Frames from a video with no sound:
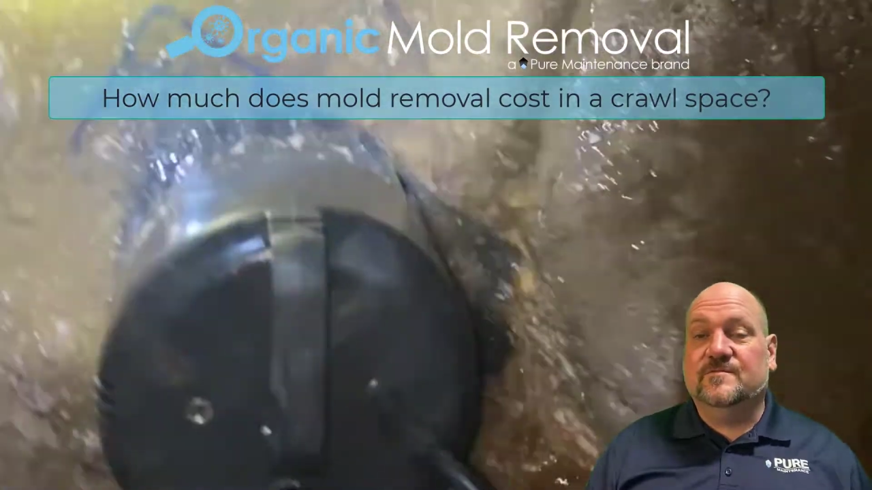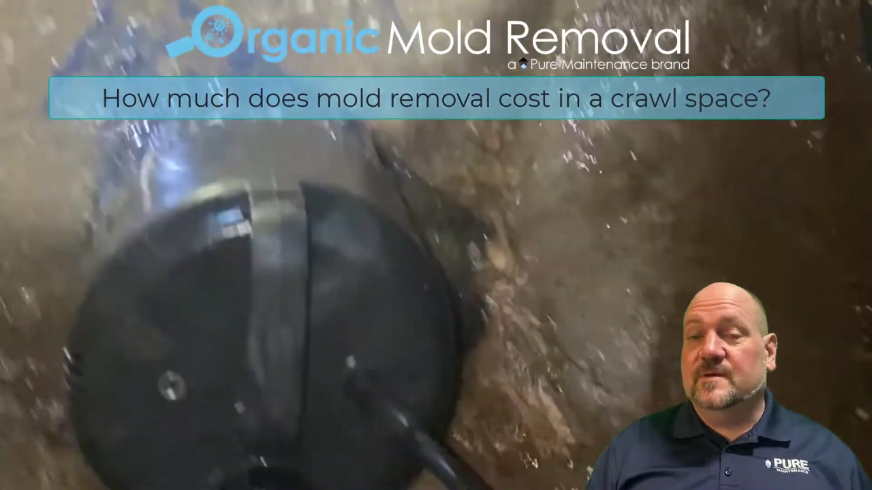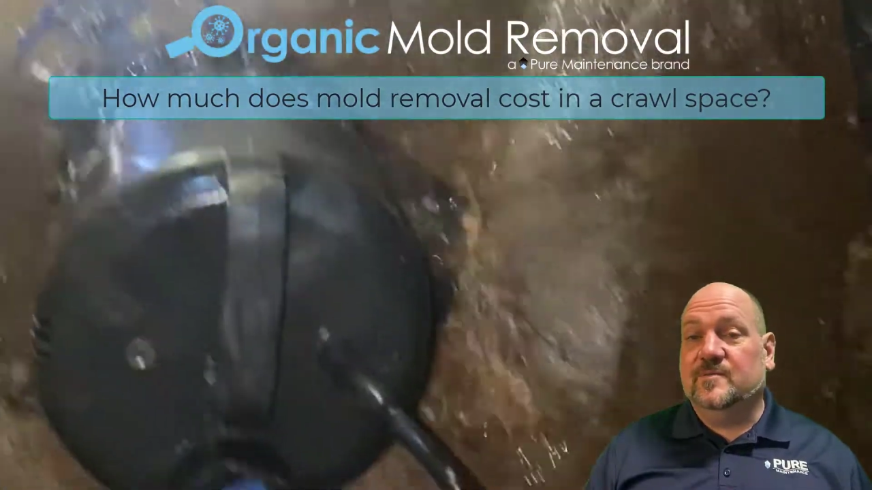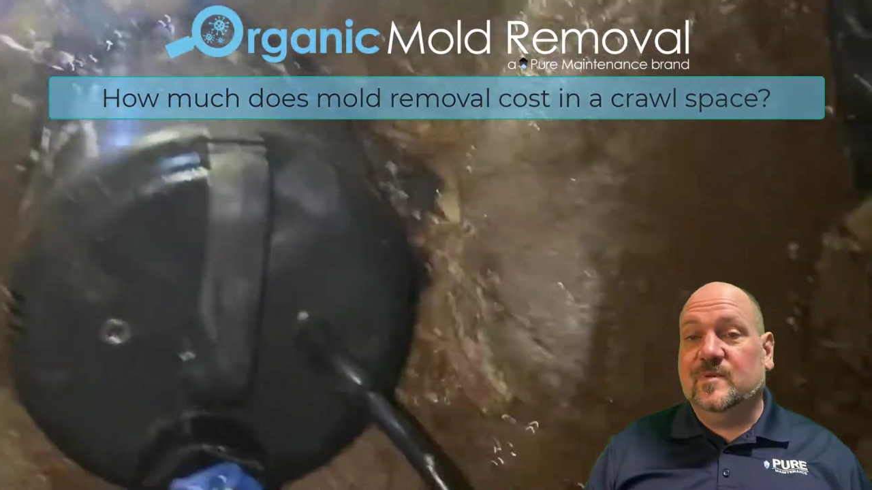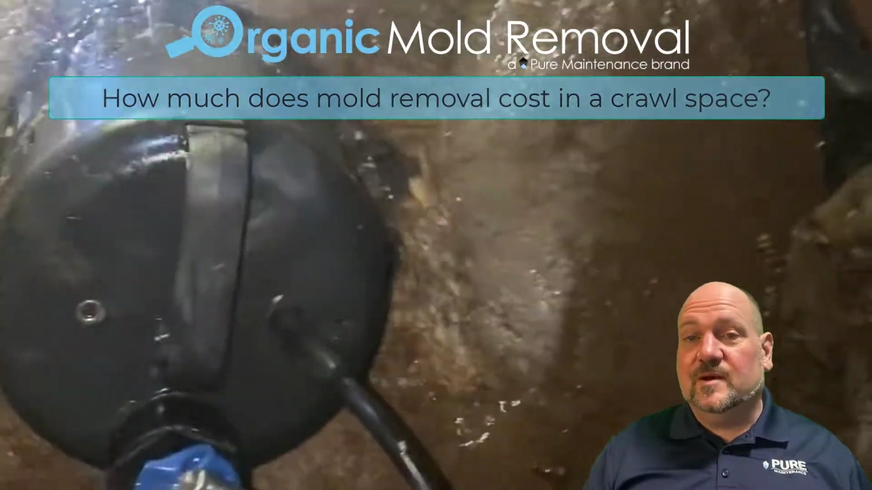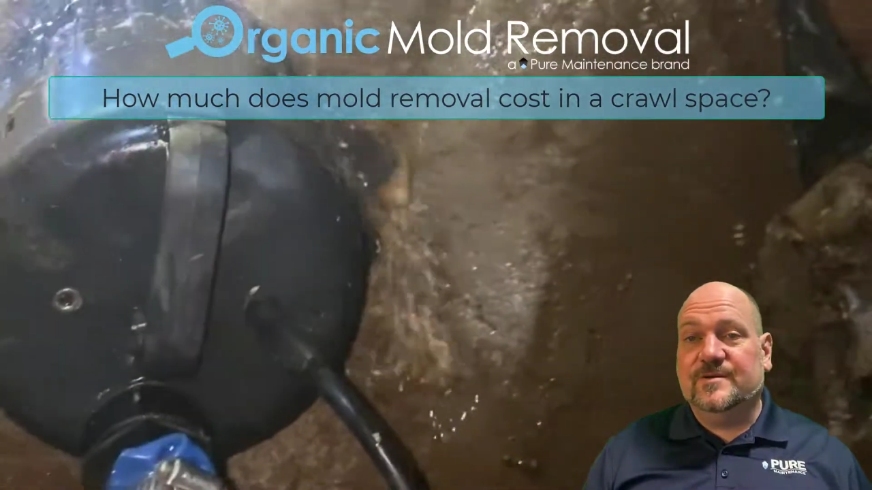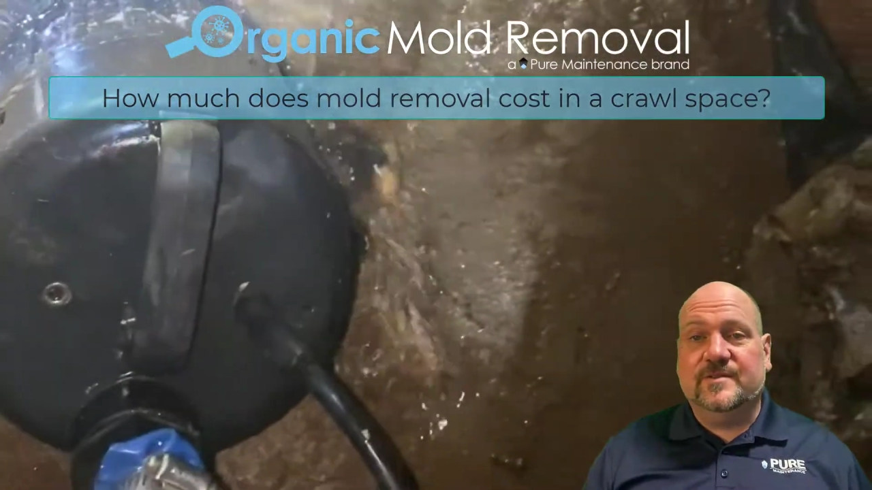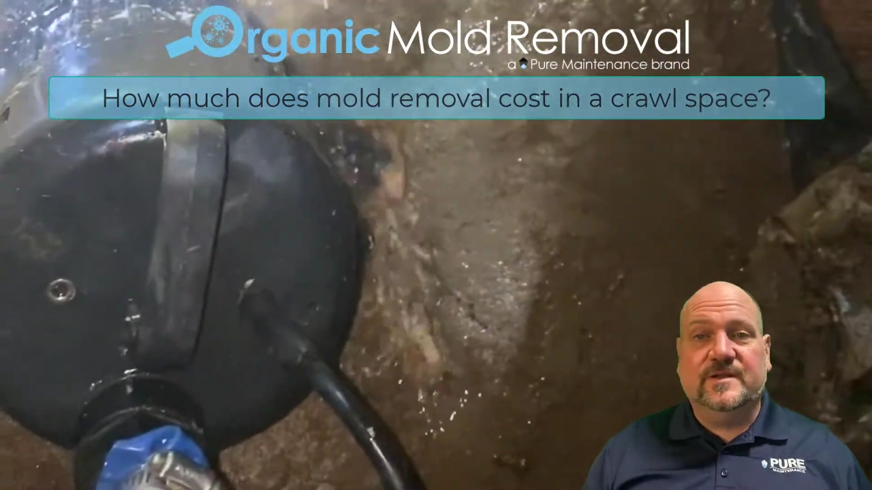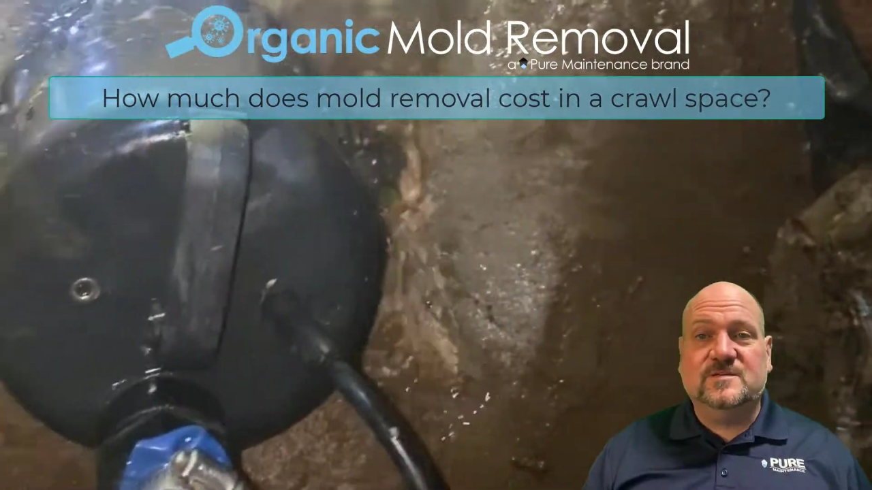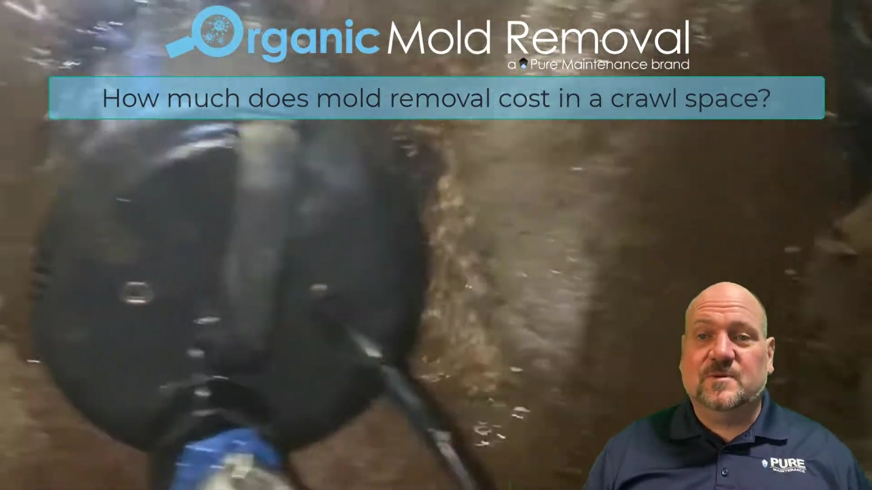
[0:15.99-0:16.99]
vapor barrier
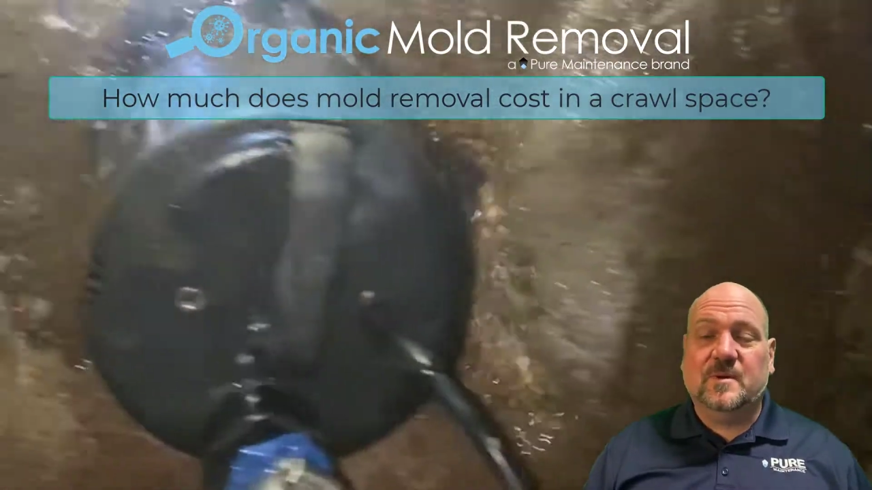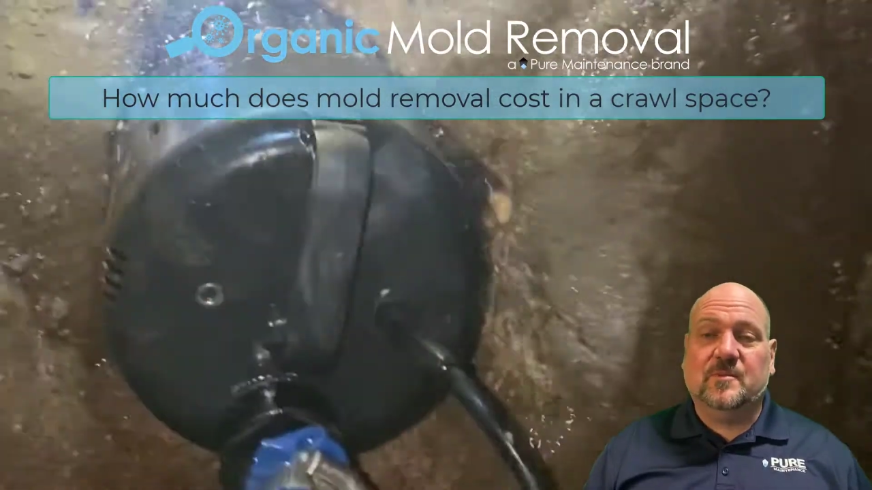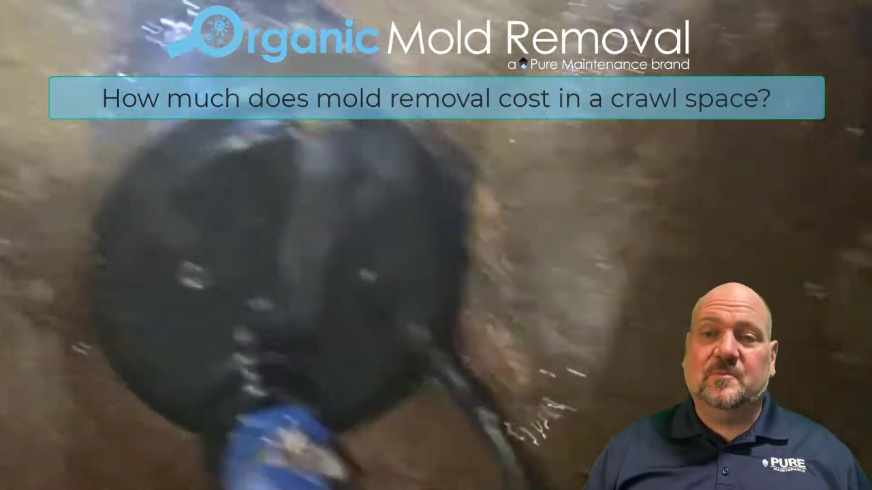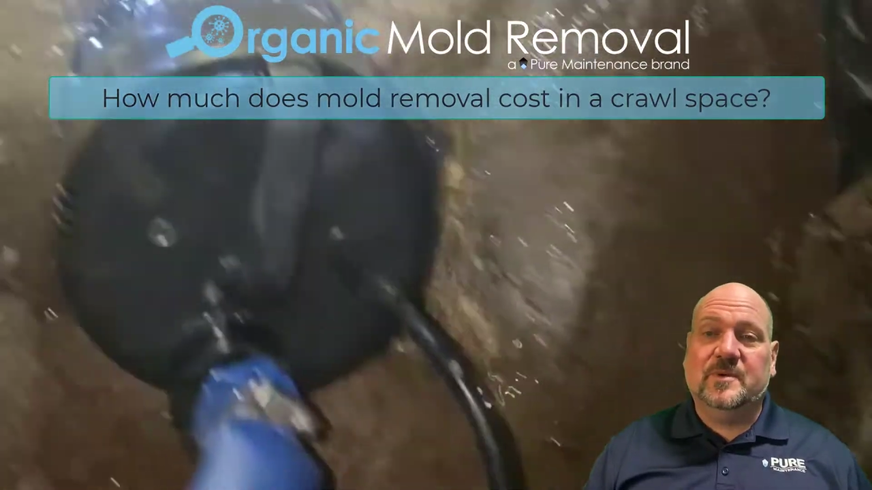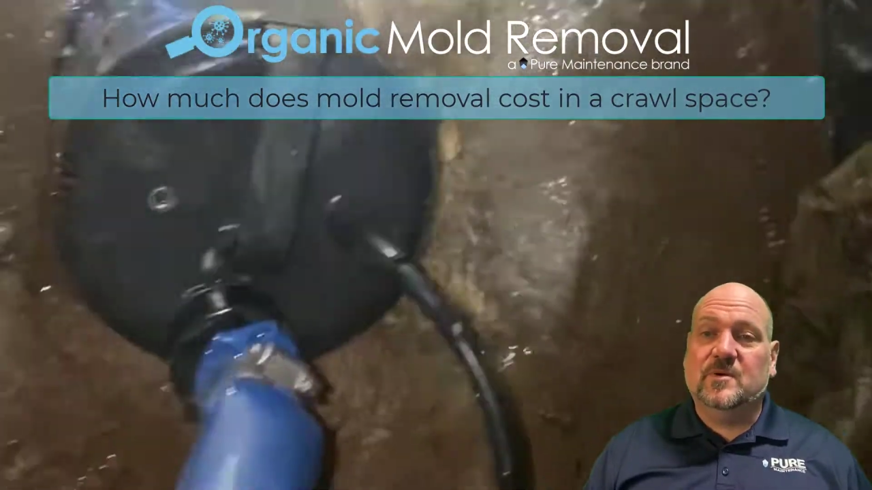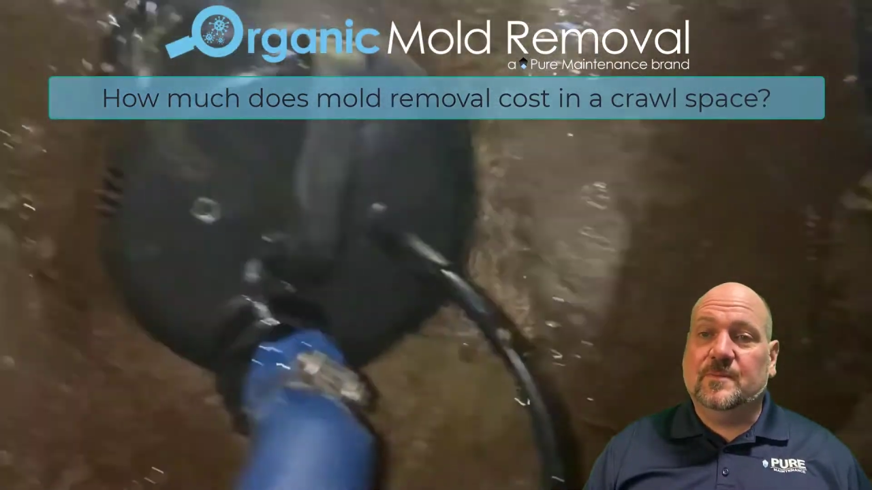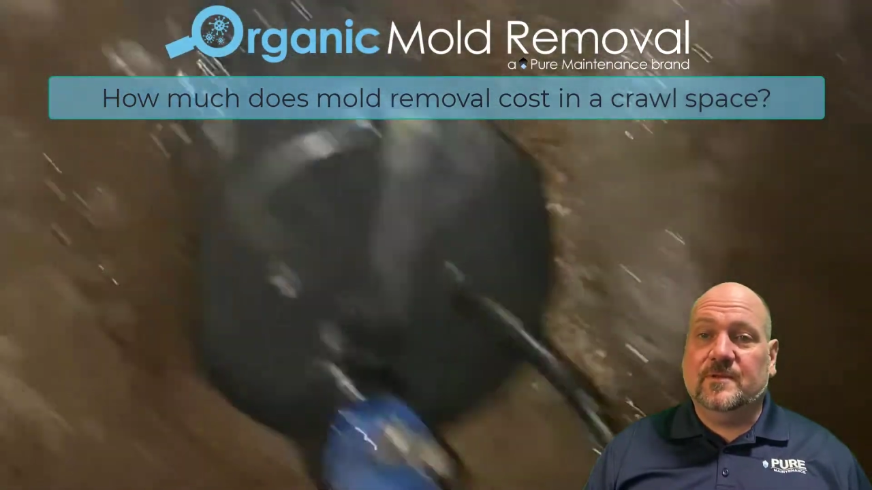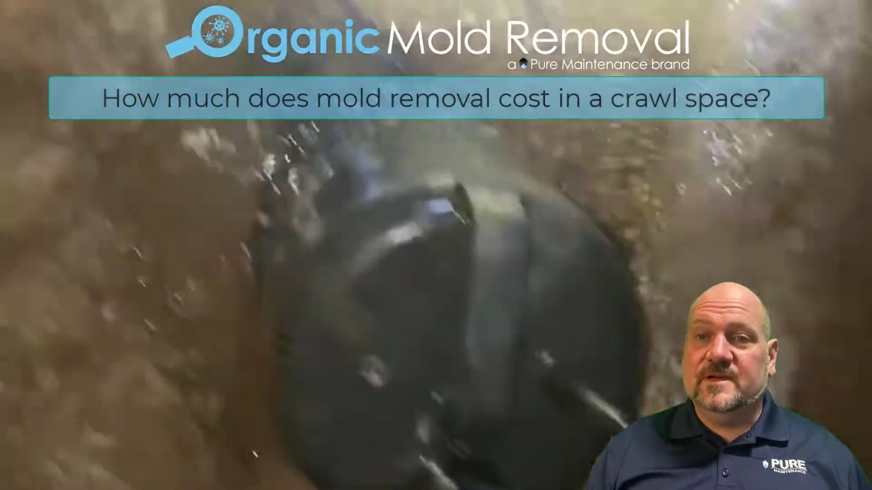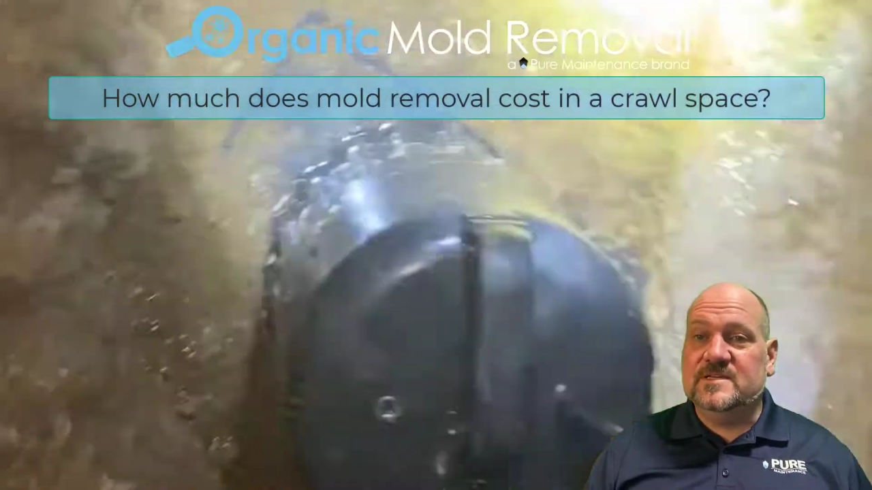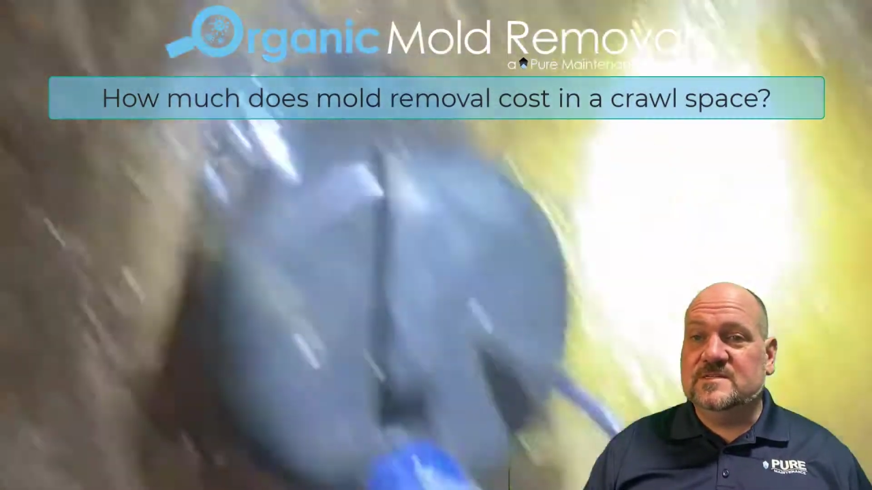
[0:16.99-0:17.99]
that needs to re be
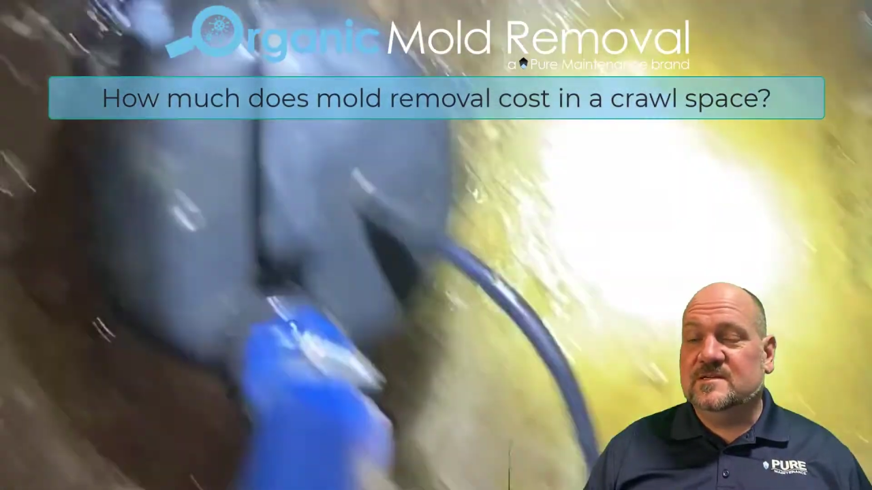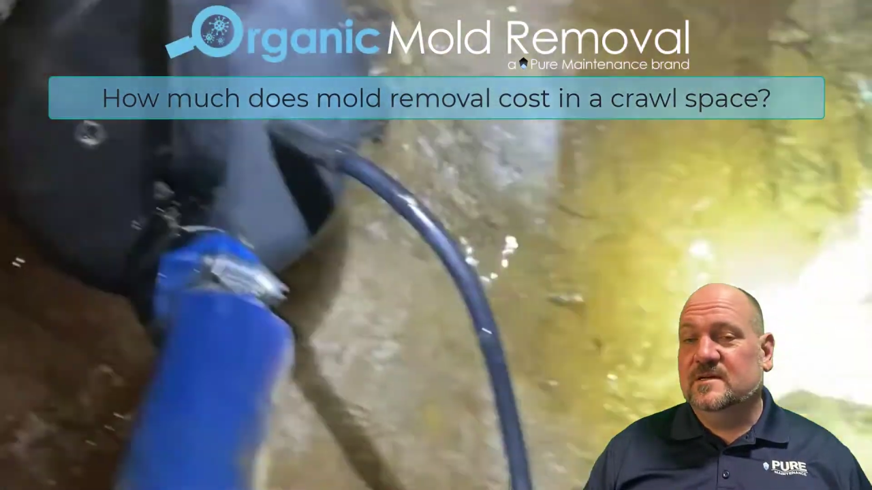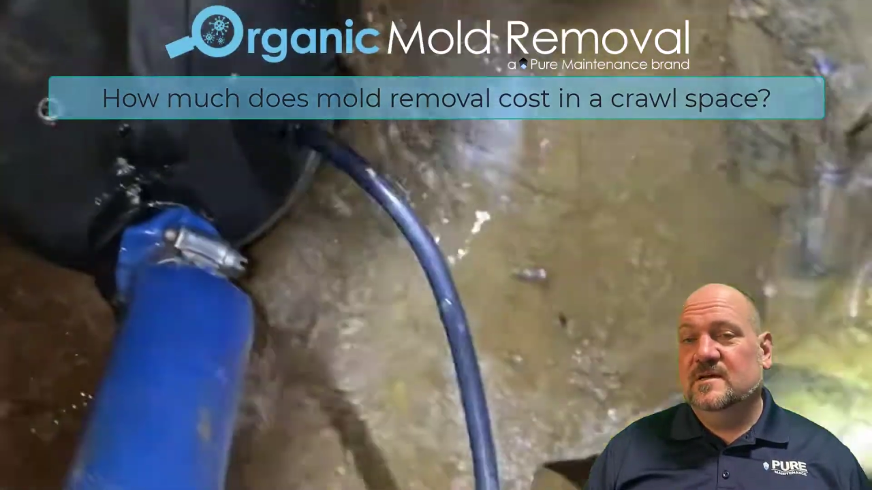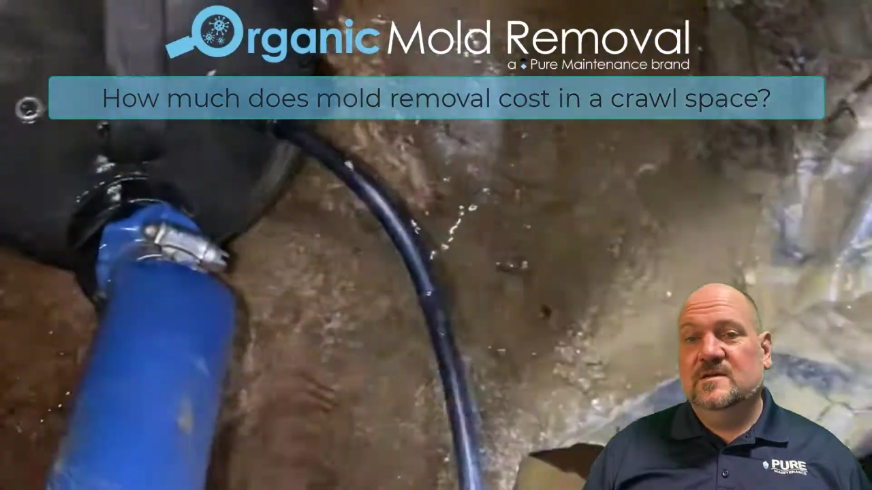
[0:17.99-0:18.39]
replaced.